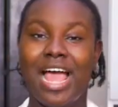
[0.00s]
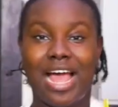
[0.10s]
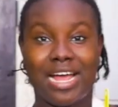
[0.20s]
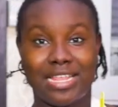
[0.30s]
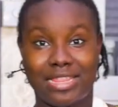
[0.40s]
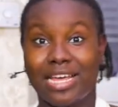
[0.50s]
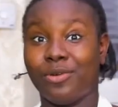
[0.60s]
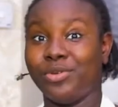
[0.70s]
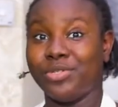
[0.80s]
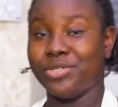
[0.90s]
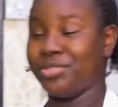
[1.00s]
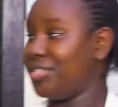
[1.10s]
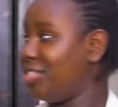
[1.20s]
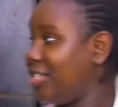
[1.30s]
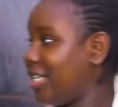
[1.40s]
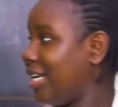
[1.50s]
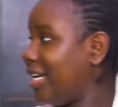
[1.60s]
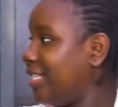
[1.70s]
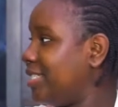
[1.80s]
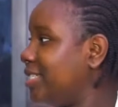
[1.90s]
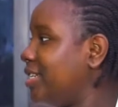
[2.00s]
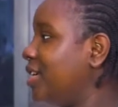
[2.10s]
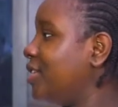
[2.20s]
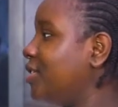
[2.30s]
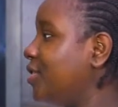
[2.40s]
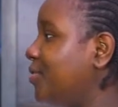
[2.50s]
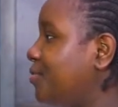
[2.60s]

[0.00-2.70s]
and that will do the trick guys. So